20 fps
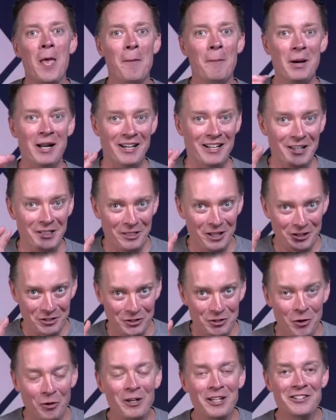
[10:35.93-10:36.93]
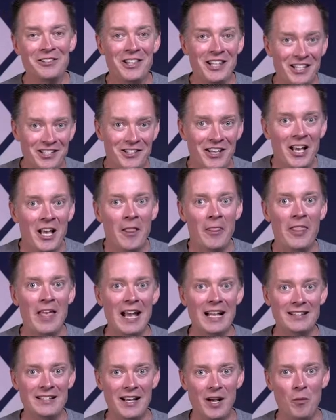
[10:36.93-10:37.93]
But the story is this,
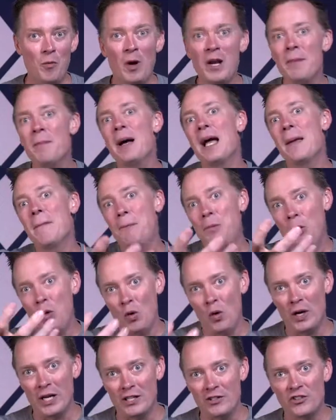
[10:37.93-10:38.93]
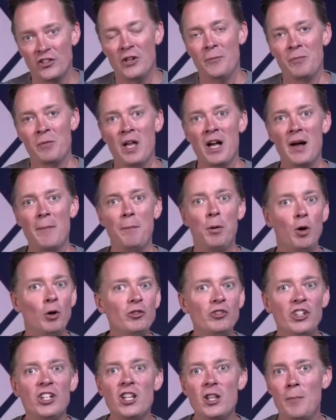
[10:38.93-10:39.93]
that one of my employees
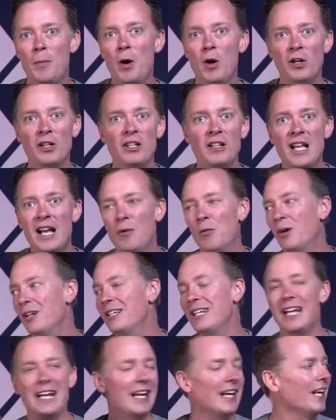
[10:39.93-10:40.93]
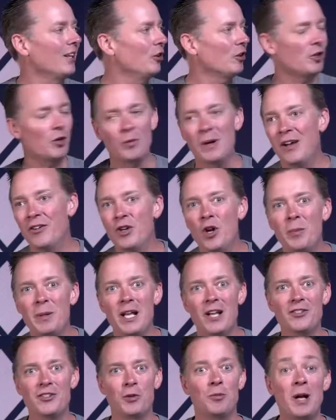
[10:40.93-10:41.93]
pulls into the parking lot one day, and I look around, nobody
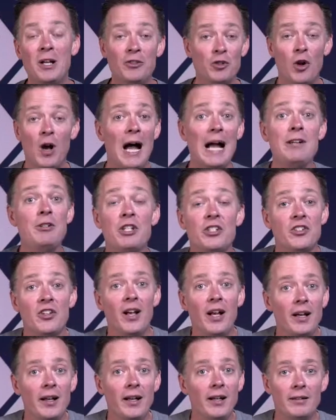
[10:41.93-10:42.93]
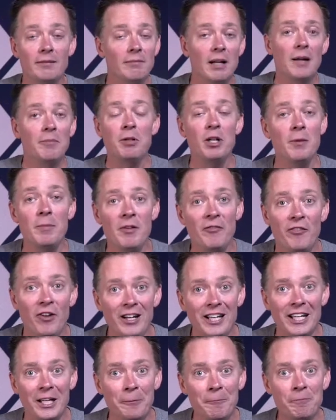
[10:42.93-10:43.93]
else around, so I'm going to be
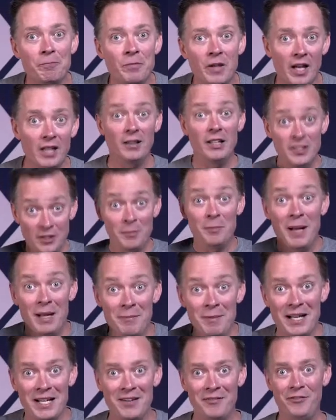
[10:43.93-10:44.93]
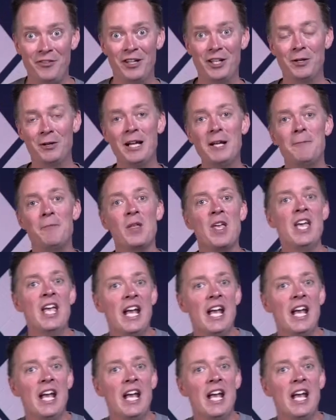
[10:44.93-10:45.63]
funny. At least in my mind, I'm funny, right?